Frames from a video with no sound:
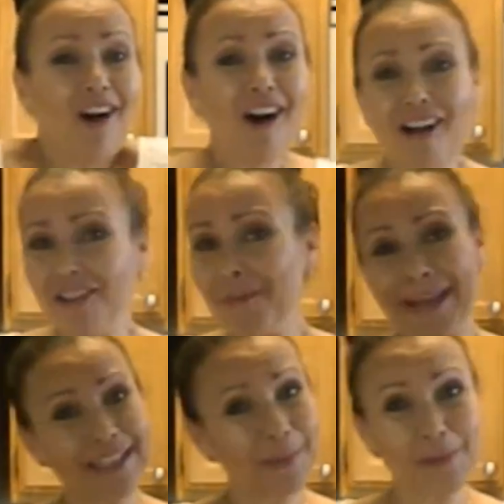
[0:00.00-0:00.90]
all of
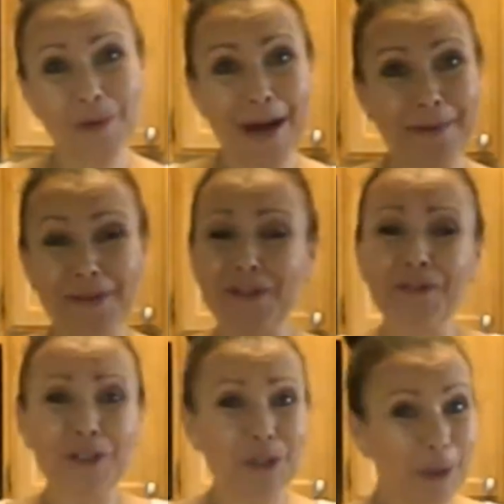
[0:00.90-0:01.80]
my subscribers
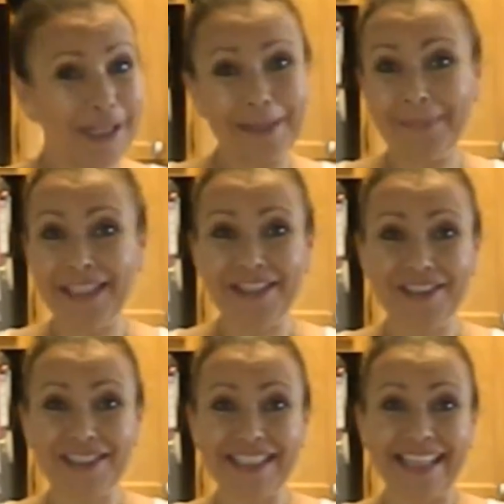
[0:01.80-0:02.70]
for joining me
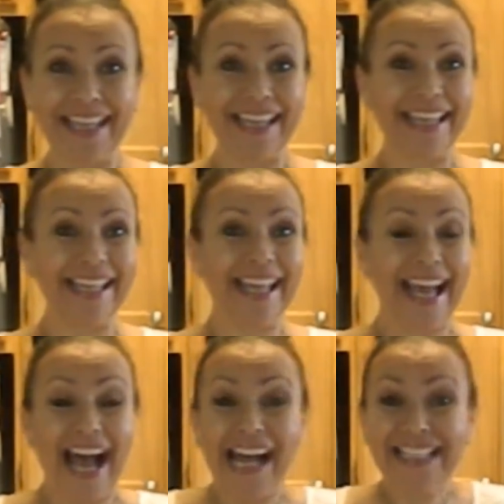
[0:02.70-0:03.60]
here today
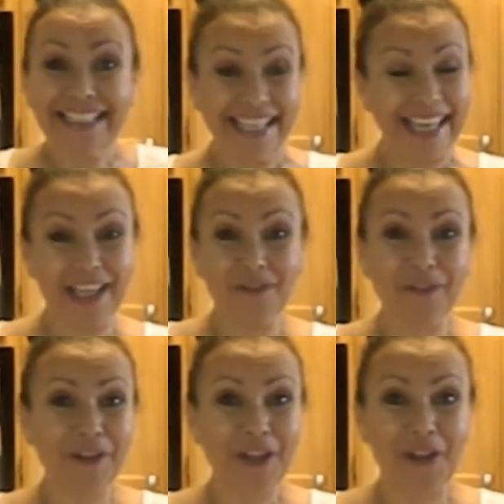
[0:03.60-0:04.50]
again
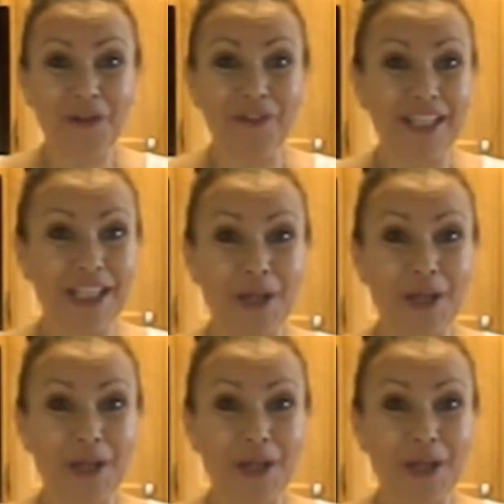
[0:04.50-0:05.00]
for another video.